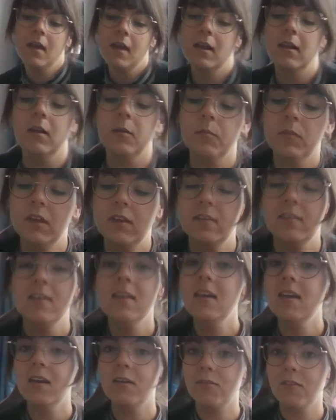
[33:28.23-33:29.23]
let me
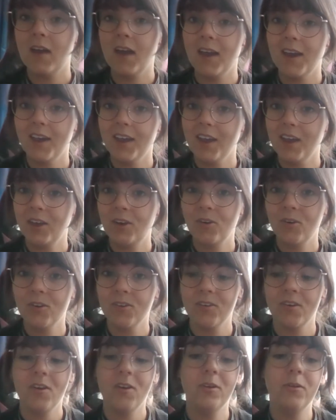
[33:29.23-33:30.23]
see if I
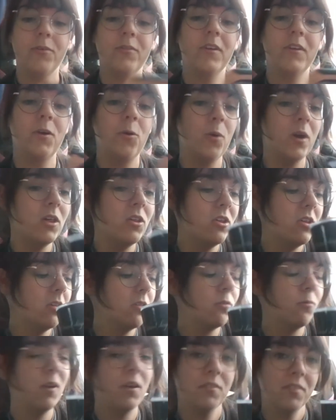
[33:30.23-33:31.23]
got all of the
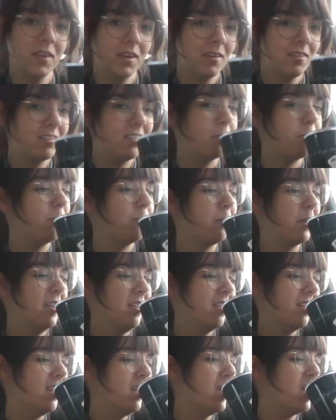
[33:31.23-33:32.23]
questions while I take a sip of my
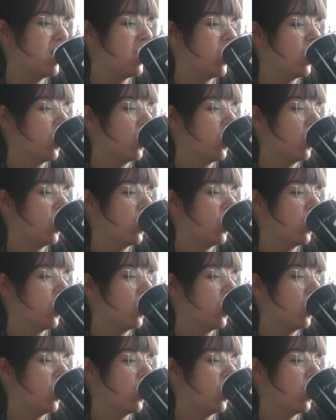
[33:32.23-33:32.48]
tea.